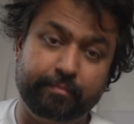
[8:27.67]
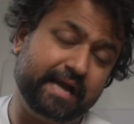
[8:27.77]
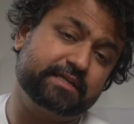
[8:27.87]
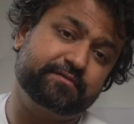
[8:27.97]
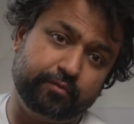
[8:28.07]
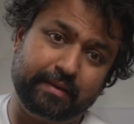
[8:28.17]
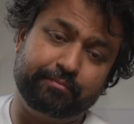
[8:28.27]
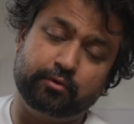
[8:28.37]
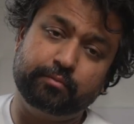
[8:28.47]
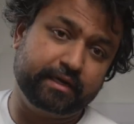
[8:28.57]
Max from
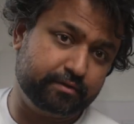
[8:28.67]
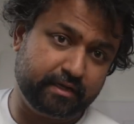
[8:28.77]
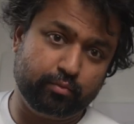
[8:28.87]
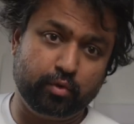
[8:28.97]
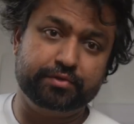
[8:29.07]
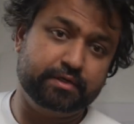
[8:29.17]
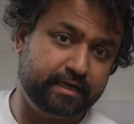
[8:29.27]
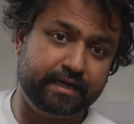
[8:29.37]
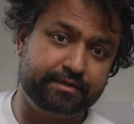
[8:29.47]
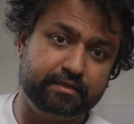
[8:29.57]
Apple because they want to
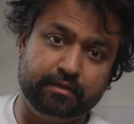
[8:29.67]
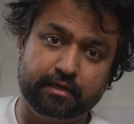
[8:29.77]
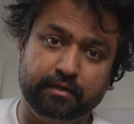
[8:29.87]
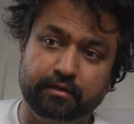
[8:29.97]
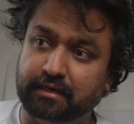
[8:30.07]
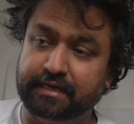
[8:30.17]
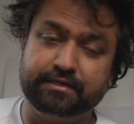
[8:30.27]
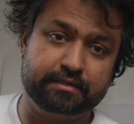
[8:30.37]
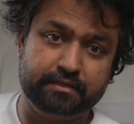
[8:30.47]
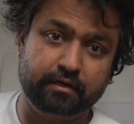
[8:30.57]
test the
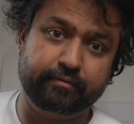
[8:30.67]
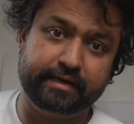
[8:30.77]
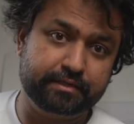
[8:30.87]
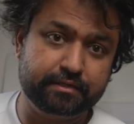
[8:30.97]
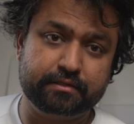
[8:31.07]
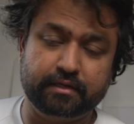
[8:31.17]
latest and greatest.